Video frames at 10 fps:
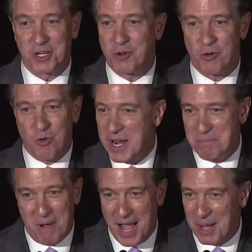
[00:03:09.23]
She's a
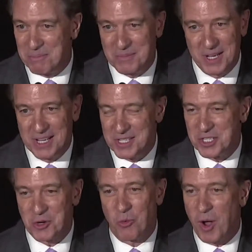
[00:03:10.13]
great mom.
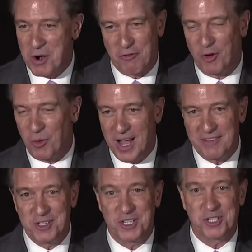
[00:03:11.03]
She's a wonderful
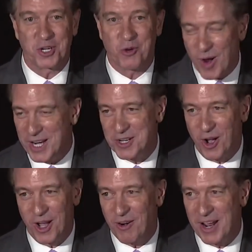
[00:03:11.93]
wife, and she's a
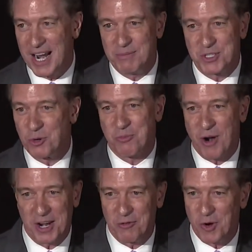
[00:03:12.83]
great daughter, and I'm so
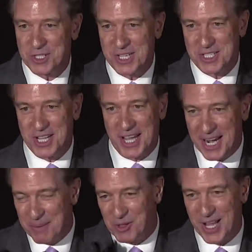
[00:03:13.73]
proud of what she's
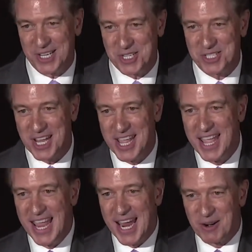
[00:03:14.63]
done, and I'm glad she's
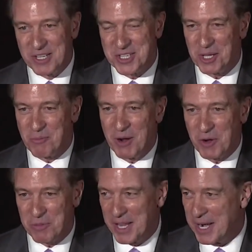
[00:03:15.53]
here to
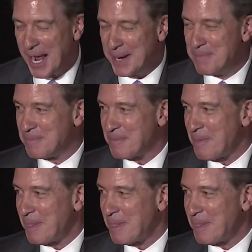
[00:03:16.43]
celebrate with me tonight.